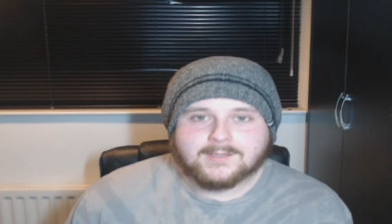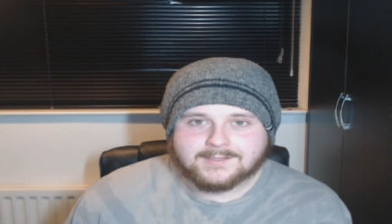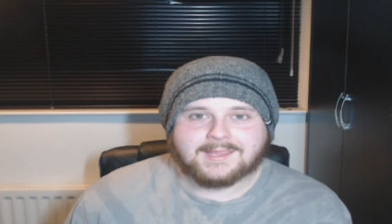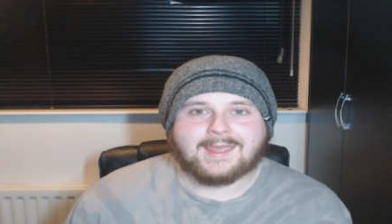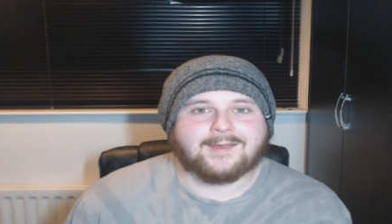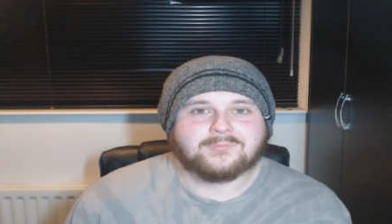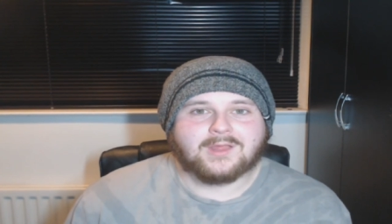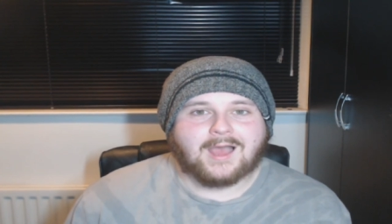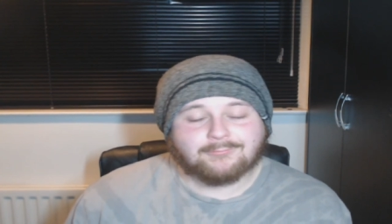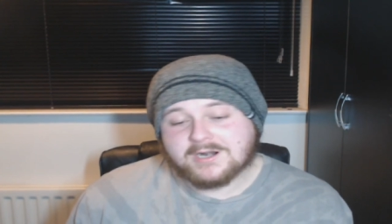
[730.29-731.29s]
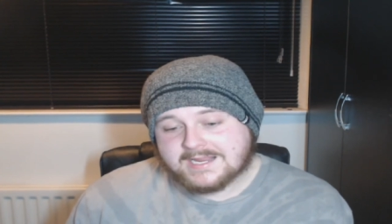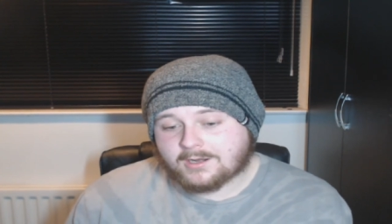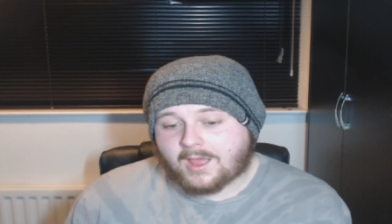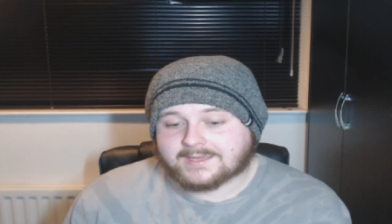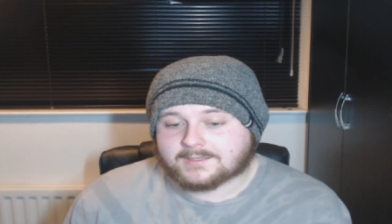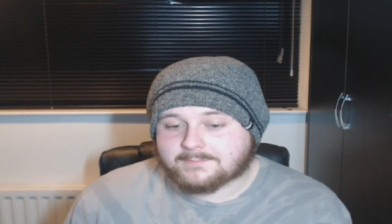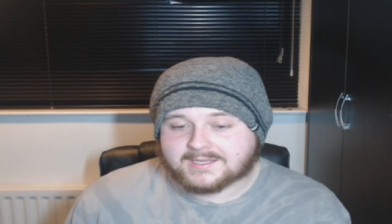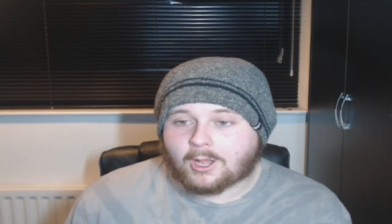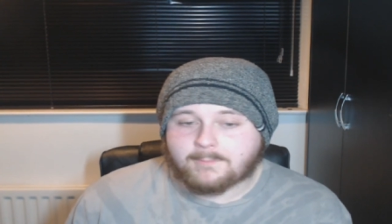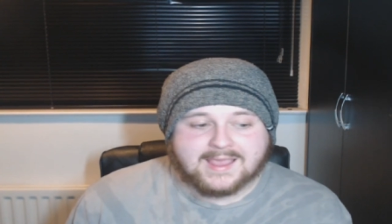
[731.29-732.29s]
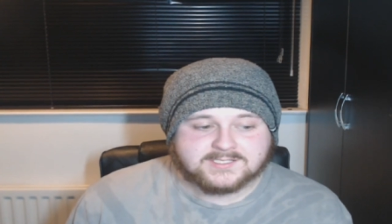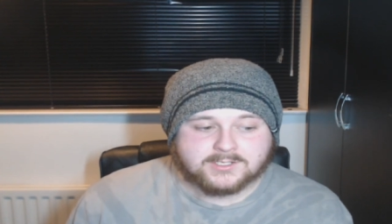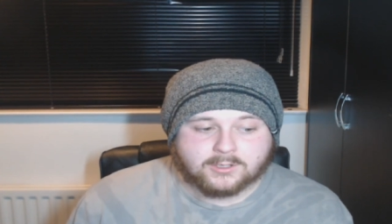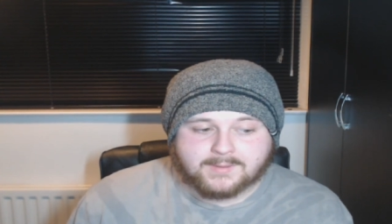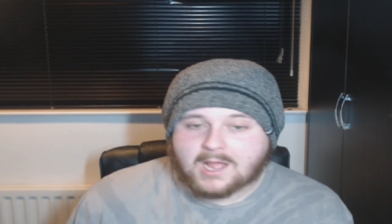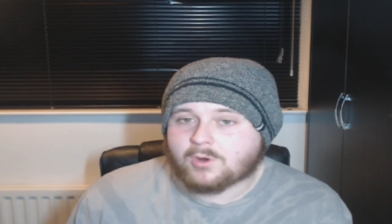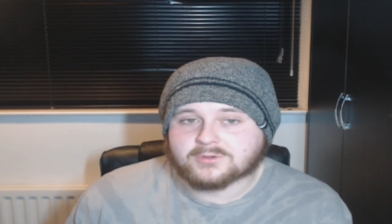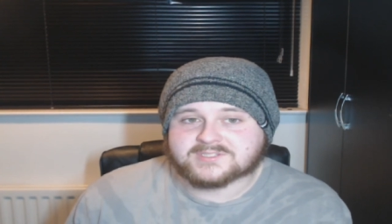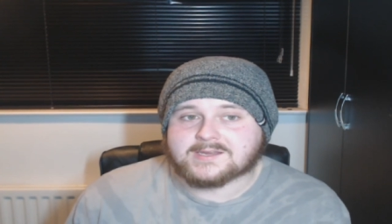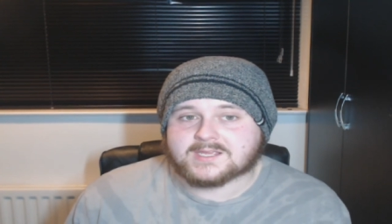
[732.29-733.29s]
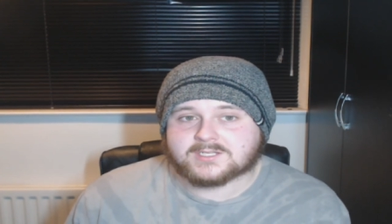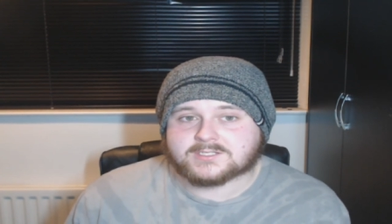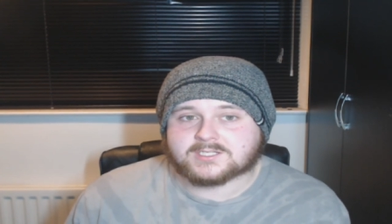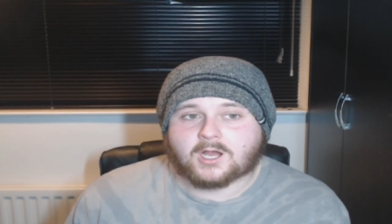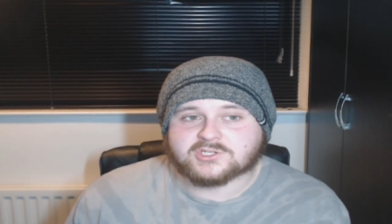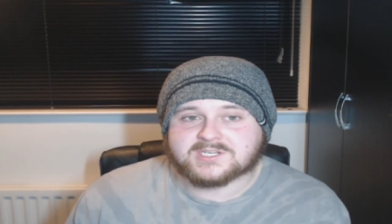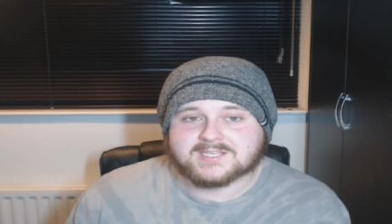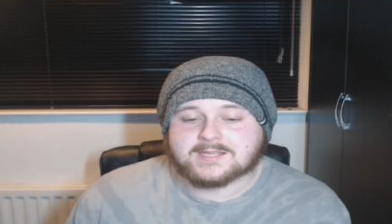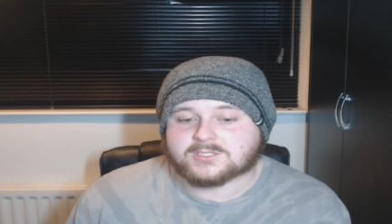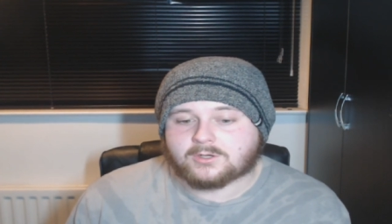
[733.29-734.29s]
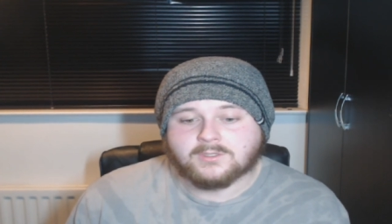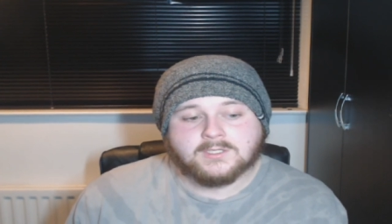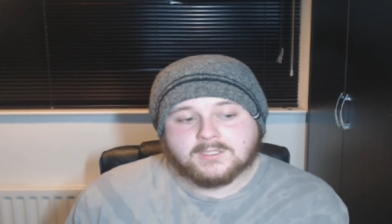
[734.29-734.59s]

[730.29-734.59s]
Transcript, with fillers: Yeah. I really like Miguel Baeza, though, but I will say this, that Takashi Sato